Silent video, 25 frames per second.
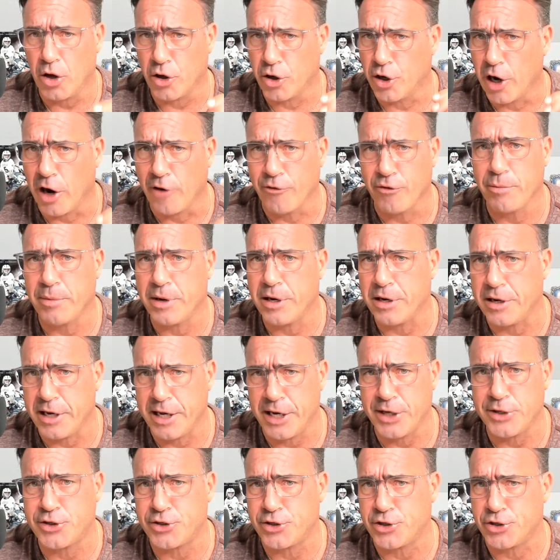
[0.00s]
Government
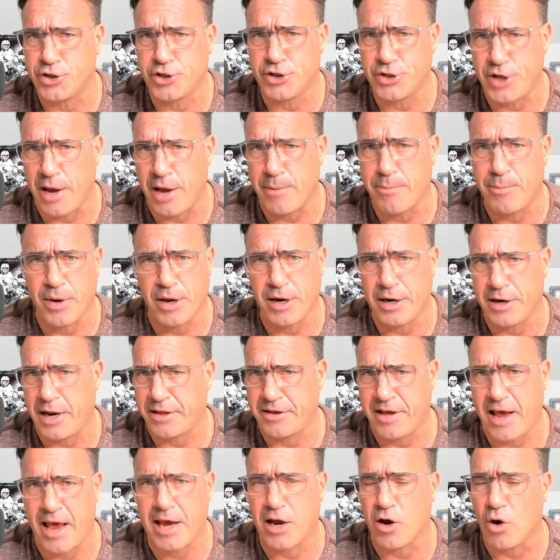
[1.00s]
needs to step in and
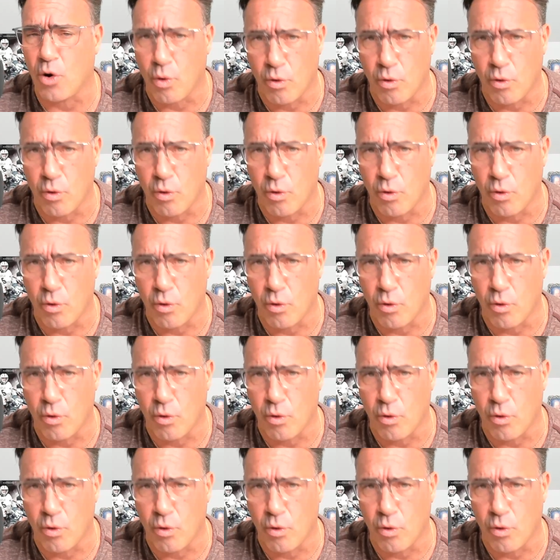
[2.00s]
take